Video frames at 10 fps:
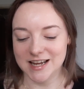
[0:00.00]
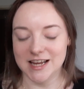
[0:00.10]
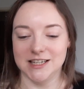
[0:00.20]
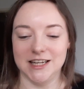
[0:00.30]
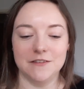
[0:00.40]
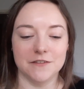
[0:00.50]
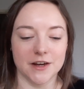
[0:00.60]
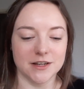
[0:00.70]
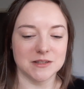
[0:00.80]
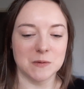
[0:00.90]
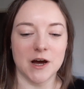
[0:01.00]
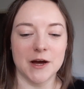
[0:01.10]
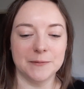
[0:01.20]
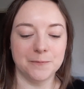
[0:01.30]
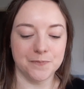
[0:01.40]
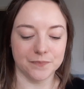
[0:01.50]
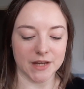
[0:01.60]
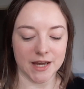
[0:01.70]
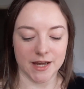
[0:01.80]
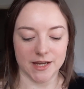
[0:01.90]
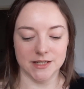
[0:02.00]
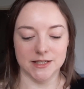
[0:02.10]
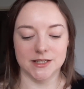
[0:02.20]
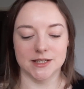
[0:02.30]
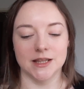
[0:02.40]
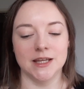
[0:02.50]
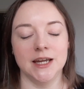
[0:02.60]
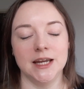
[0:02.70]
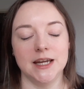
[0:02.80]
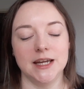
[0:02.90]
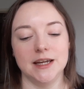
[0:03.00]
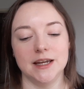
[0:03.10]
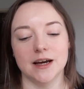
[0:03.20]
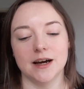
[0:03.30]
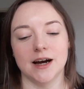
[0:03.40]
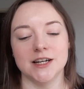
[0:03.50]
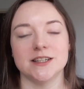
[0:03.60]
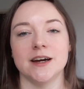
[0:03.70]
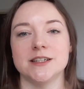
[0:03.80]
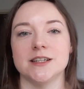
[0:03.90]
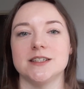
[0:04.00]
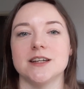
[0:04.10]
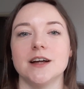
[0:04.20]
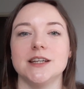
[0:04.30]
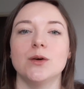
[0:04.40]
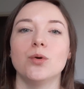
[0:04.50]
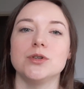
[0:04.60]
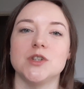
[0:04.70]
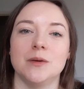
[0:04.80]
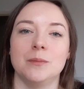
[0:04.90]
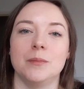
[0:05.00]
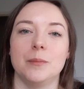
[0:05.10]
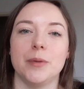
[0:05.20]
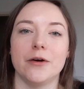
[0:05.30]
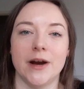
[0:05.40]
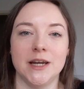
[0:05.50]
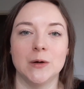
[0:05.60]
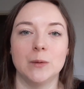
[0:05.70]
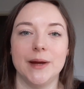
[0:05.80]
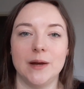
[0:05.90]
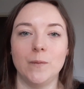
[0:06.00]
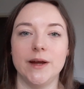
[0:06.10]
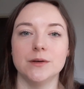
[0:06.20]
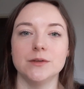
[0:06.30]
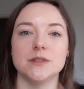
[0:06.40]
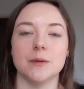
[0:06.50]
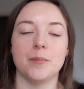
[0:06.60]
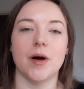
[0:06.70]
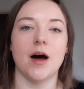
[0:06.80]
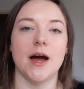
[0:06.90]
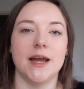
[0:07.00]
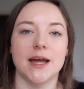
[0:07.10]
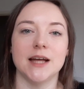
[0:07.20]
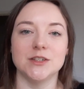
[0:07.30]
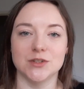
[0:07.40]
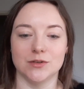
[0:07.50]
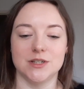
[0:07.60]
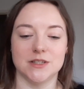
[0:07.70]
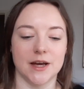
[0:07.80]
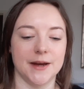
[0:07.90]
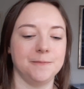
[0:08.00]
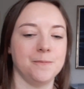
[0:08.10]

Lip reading: The first one is I decided to start the Autumn Perennial Pinwheels by Hands On Design,